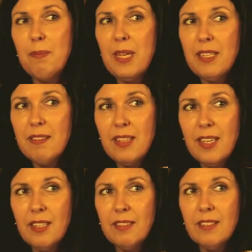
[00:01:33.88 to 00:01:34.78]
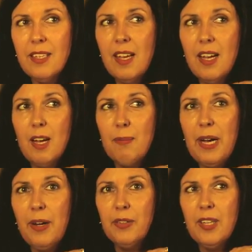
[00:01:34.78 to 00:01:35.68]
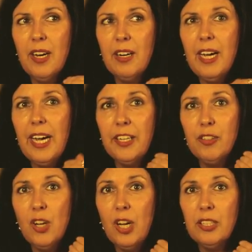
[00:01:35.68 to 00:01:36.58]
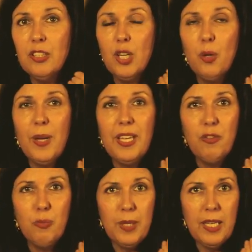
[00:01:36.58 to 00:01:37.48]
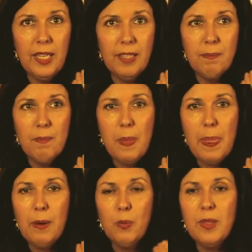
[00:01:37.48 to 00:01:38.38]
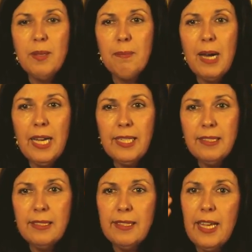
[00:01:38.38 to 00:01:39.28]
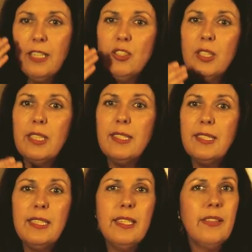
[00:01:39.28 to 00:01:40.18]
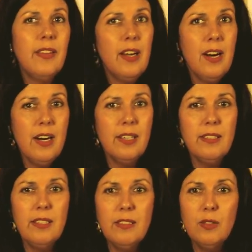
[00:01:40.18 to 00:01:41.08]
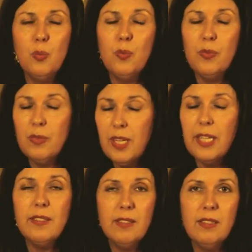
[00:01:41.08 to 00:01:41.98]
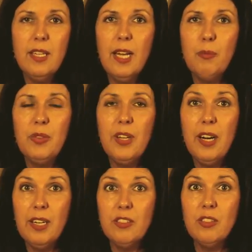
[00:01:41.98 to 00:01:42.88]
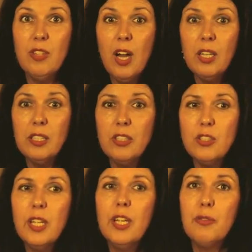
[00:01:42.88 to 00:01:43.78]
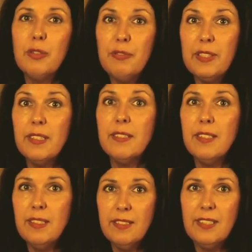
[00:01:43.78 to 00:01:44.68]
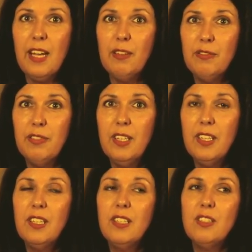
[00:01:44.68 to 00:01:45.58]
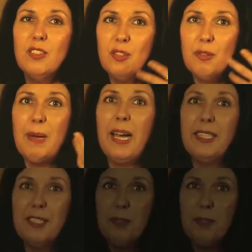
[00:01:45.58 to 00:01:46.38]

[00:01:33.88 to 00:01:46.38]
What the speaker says: many things about our higher knowledge, our way of being. When the mind is actually sitting in the heart, that is the time when the heart's knowledge reveals itself to the mind.